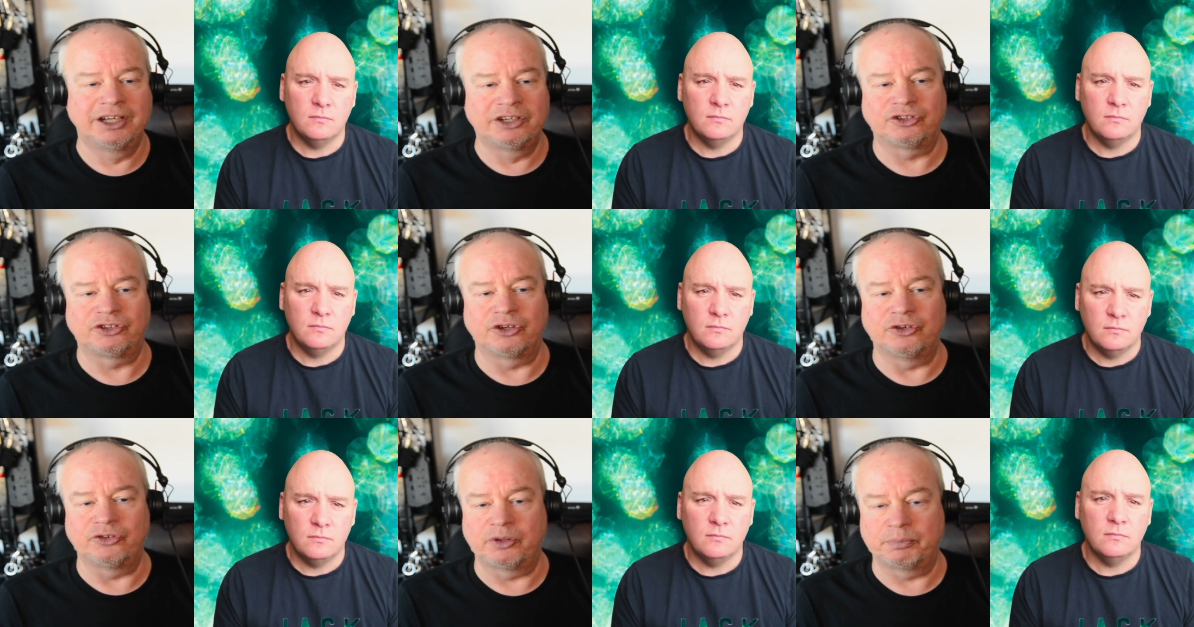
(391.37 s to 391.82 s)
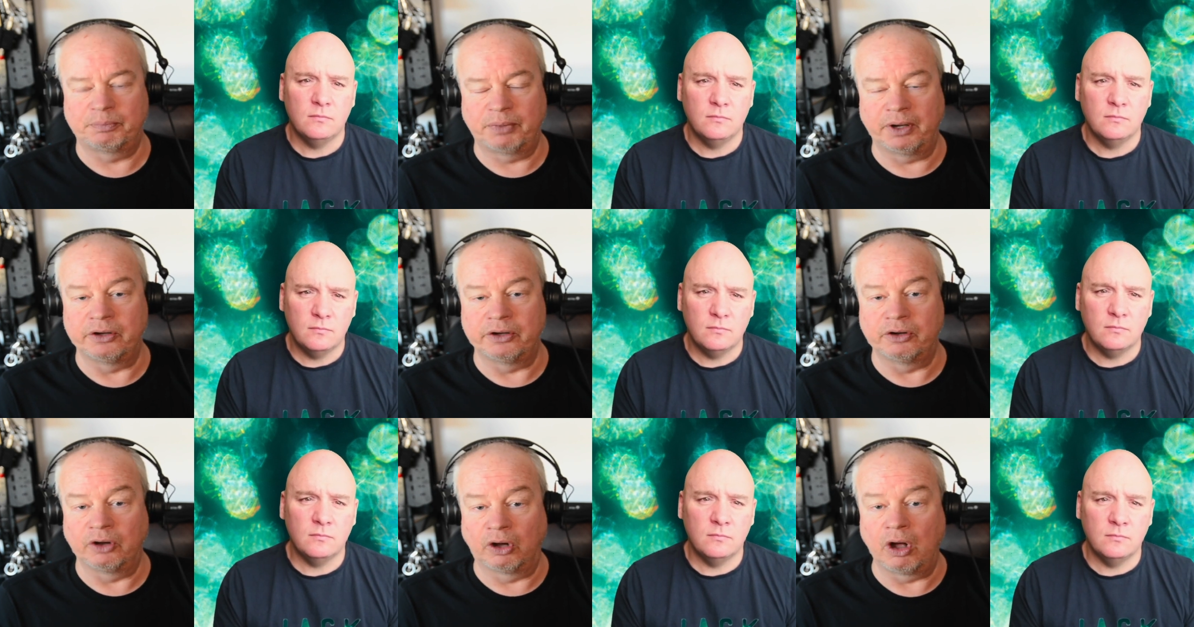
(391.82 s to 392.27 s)

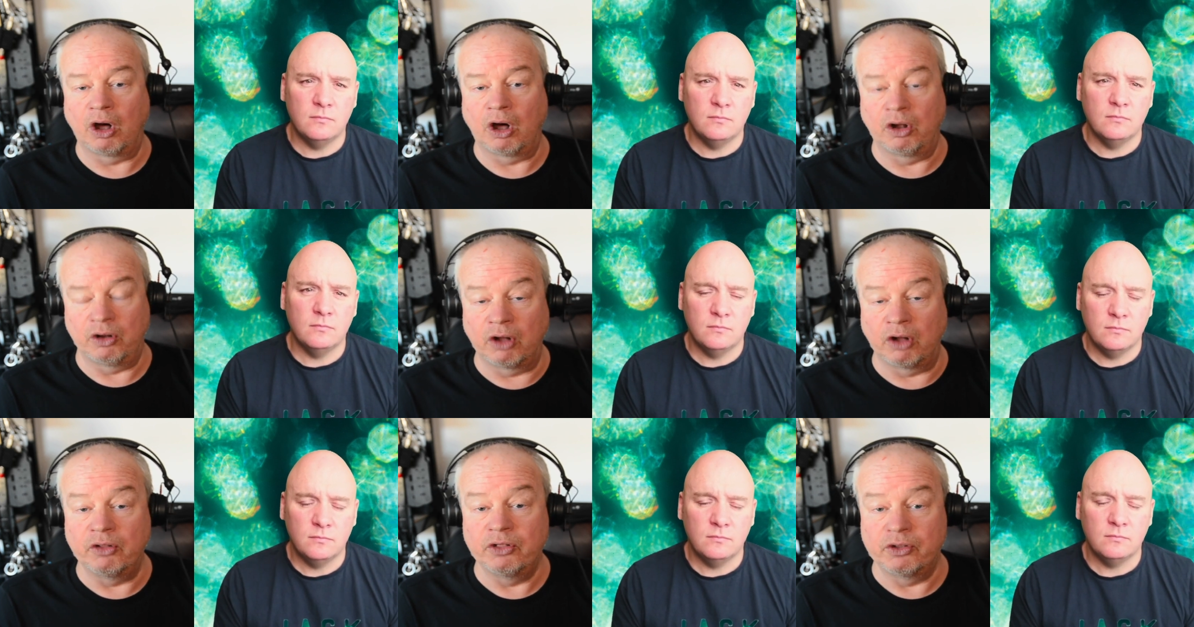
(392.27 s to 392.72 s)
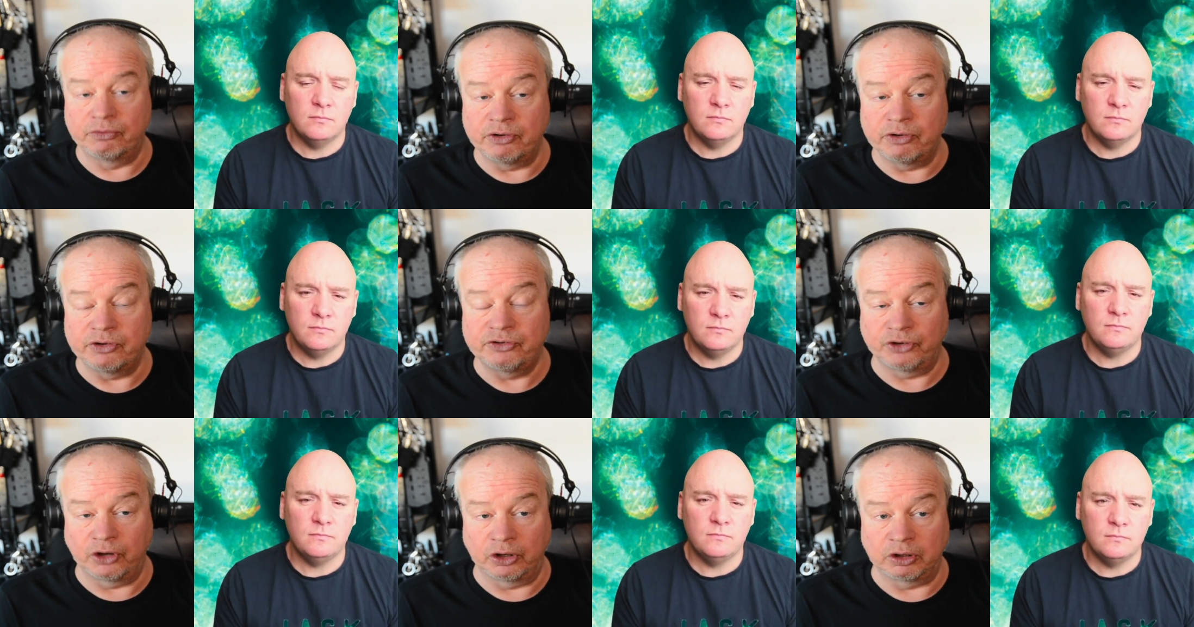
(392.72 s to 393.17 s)
Speaker 1: excuse the pun,
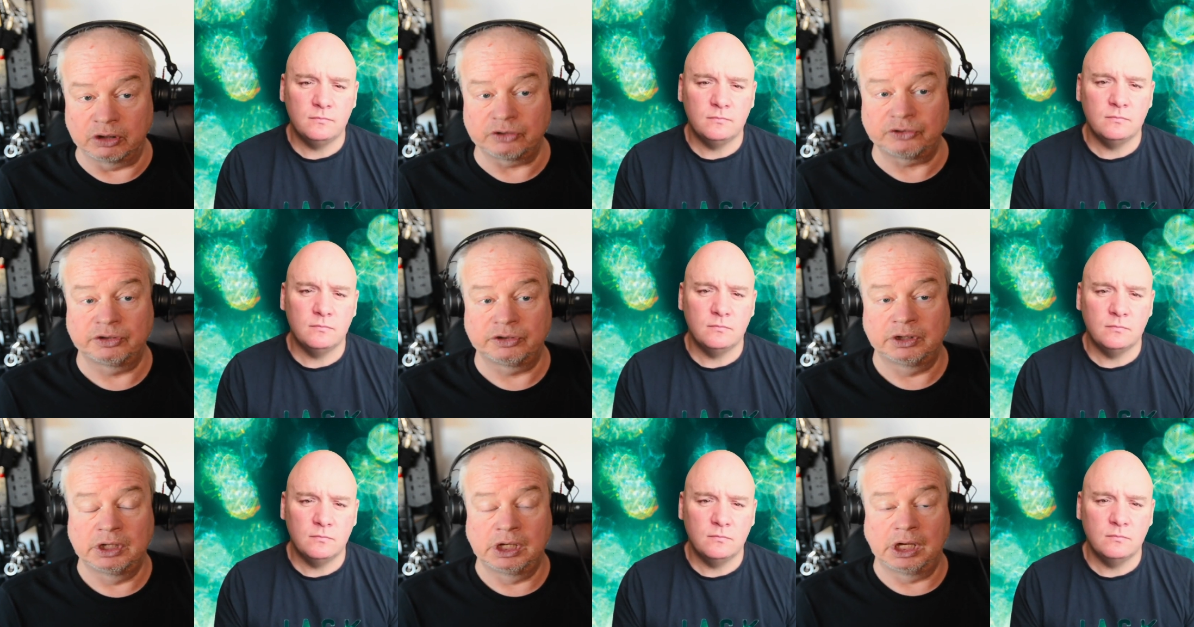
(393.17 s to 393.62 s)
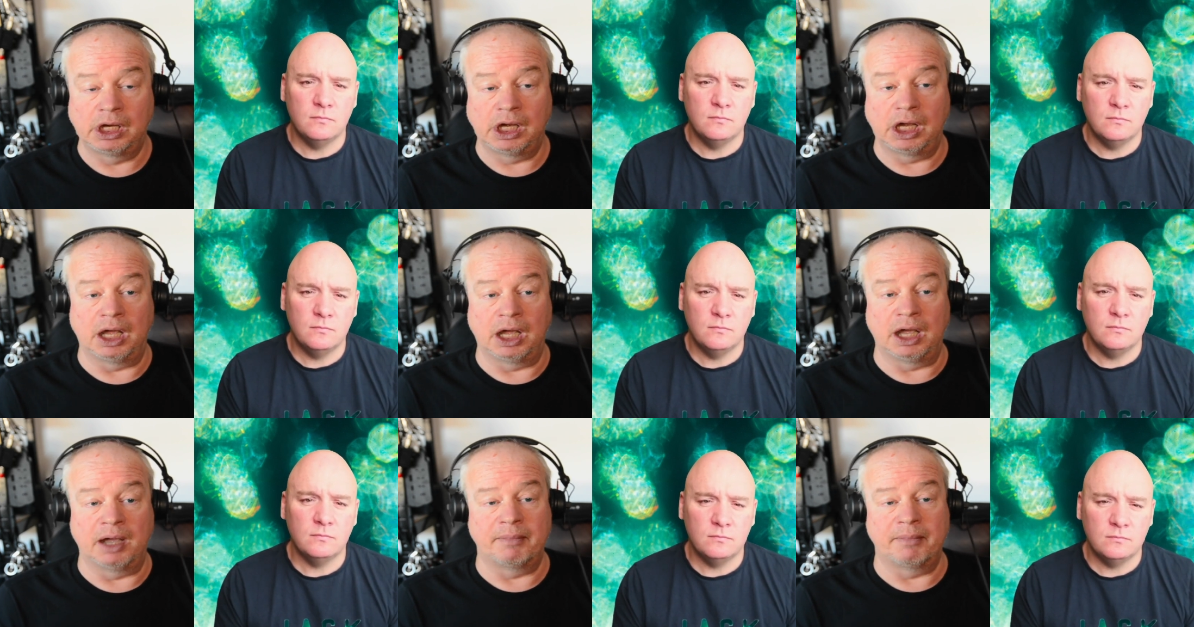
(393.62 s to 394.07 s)
on the result,
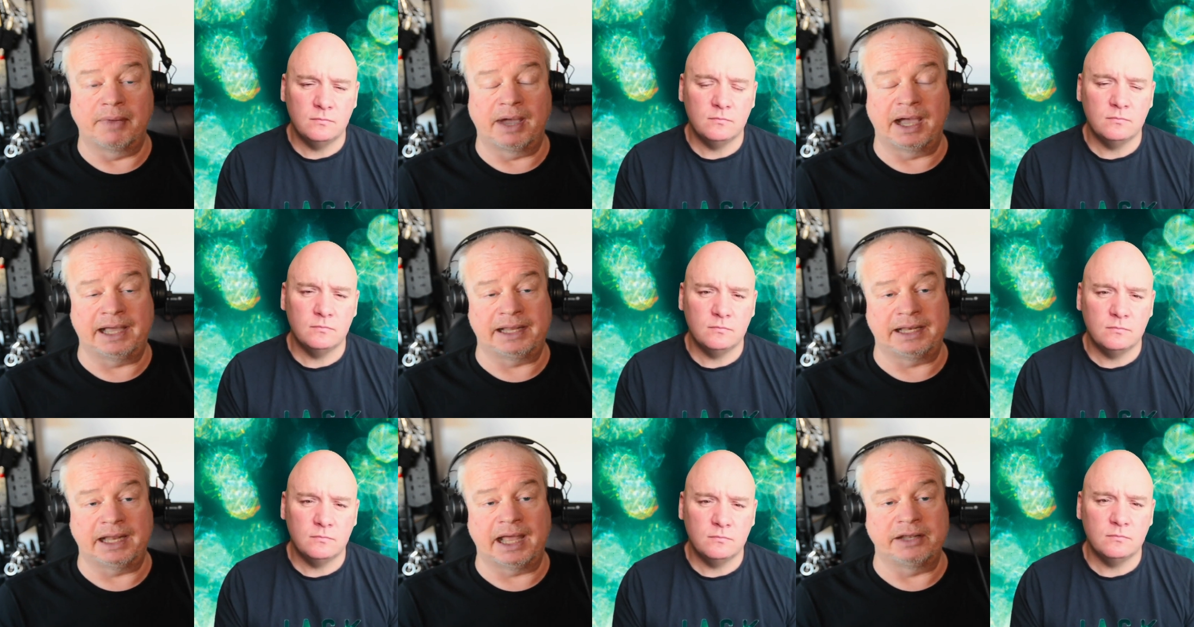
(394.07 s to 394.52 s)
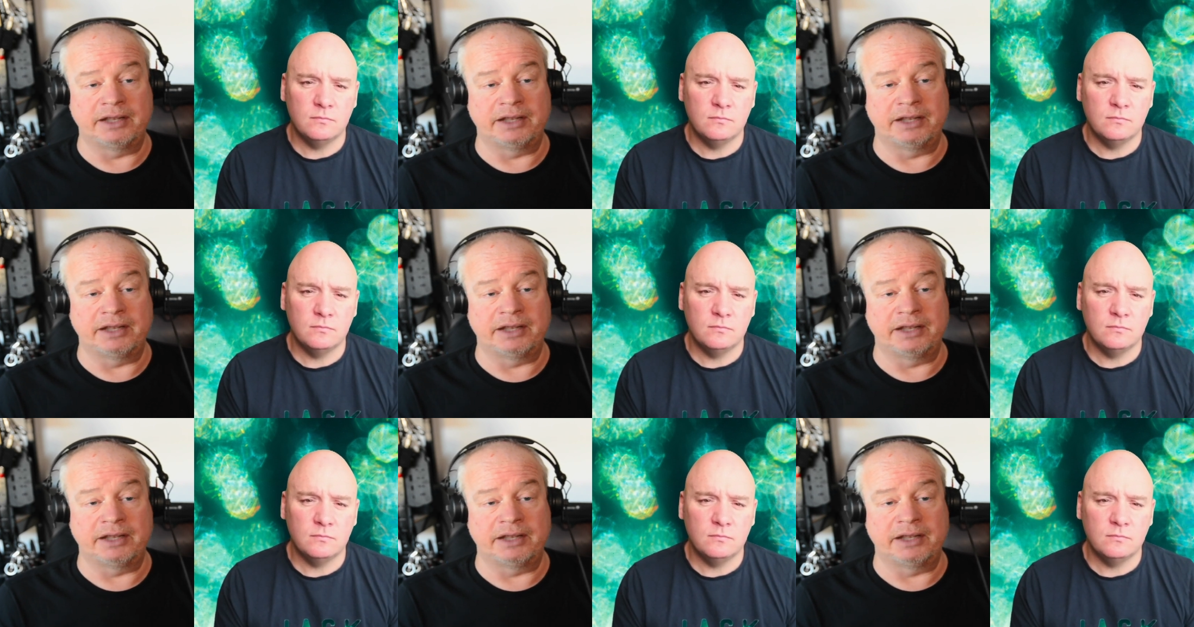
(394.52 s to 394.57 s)
and